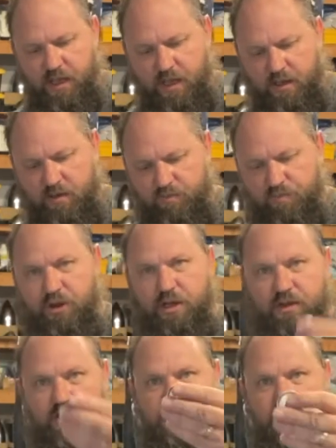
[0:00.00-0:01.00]
Again,
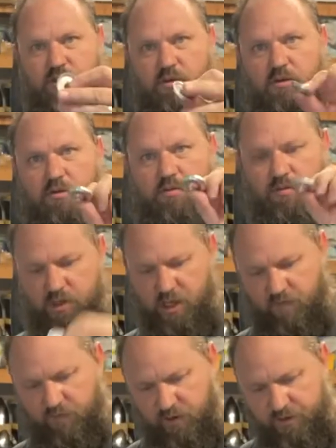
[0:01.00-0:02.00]
putting these little
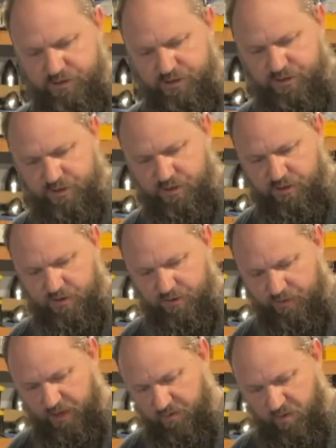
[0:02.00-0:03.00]
covers
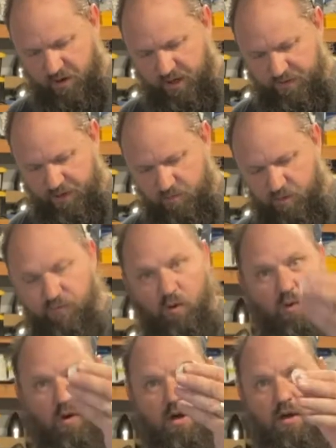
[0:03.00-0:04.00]
that weren't in there
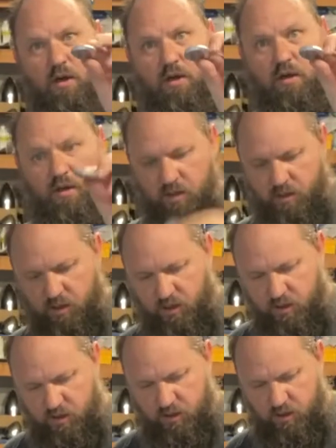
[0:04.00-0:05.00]
before
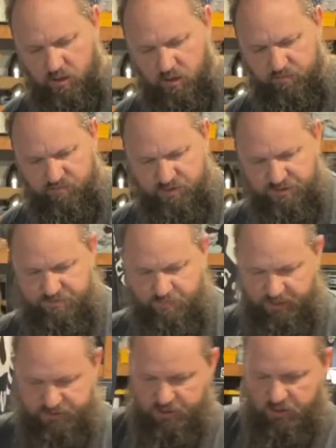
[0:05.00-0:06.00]
just
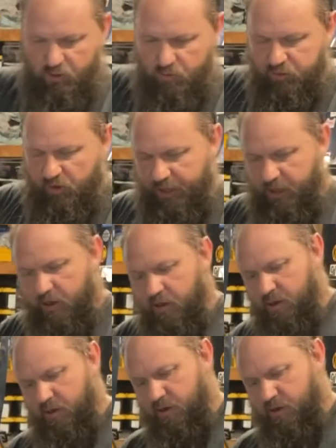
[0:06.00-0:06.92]
makes it a little prettier.